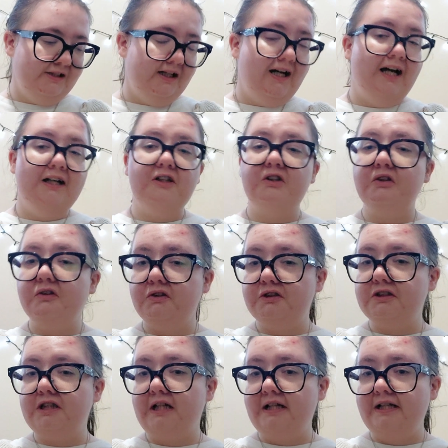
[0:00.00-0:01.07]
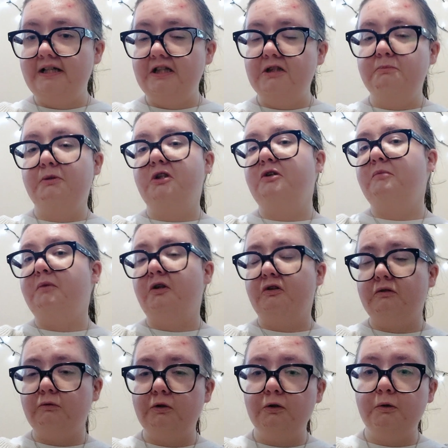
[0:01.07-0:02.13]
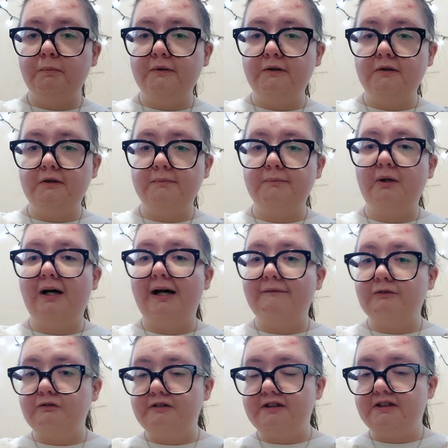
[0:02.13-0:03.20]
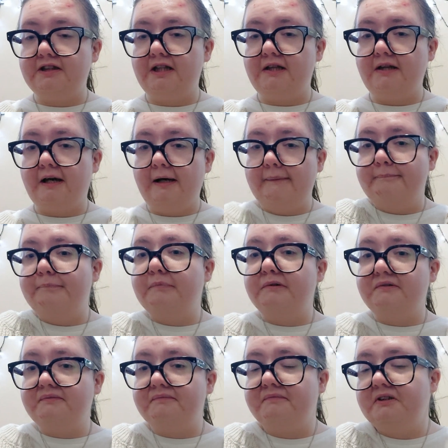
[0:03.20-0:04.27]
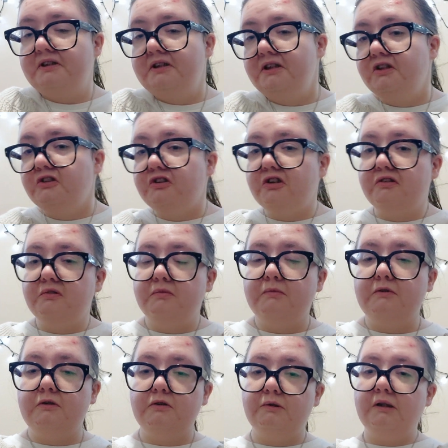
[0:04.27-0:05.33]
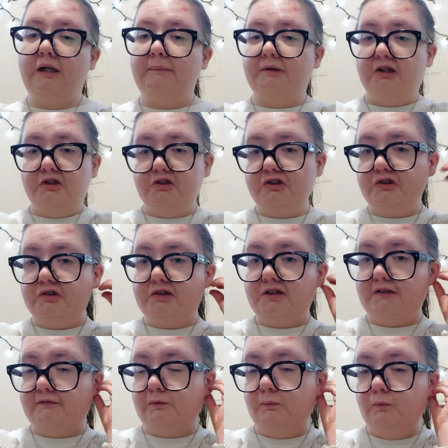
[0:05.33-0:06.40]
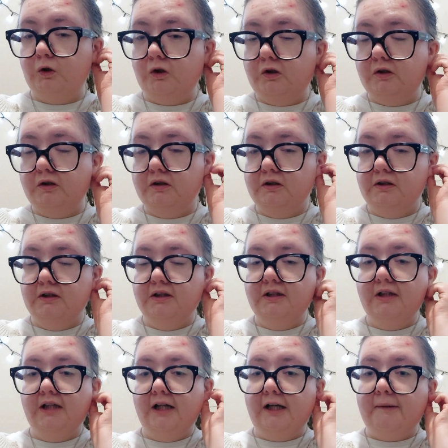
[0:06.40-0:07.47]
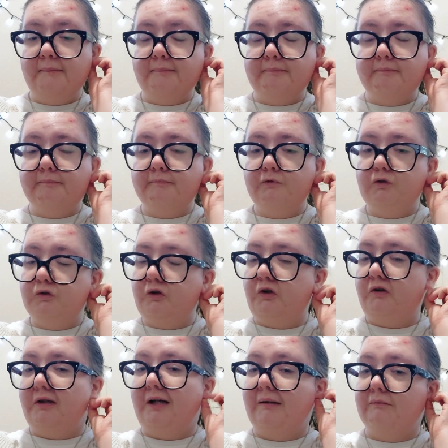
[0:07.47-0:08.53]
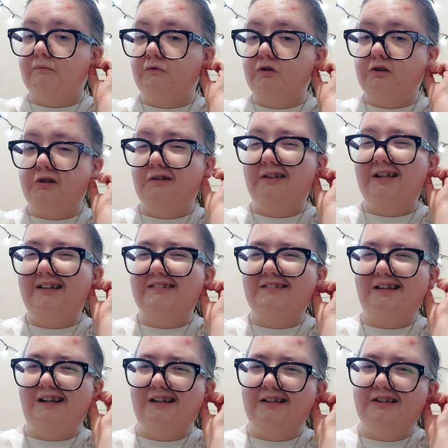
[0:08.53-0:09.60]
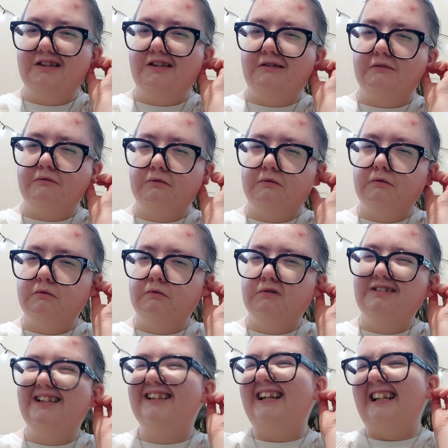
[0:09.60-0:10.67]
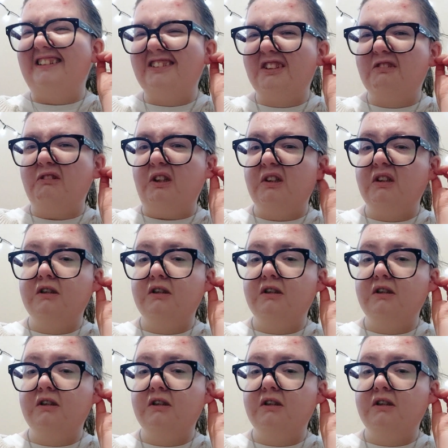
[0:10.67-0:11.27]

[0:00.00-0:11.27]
I could say the Murder Most Royal book, but I have already said that. So I'm going to choose a different one. Although that So that is like, an extra.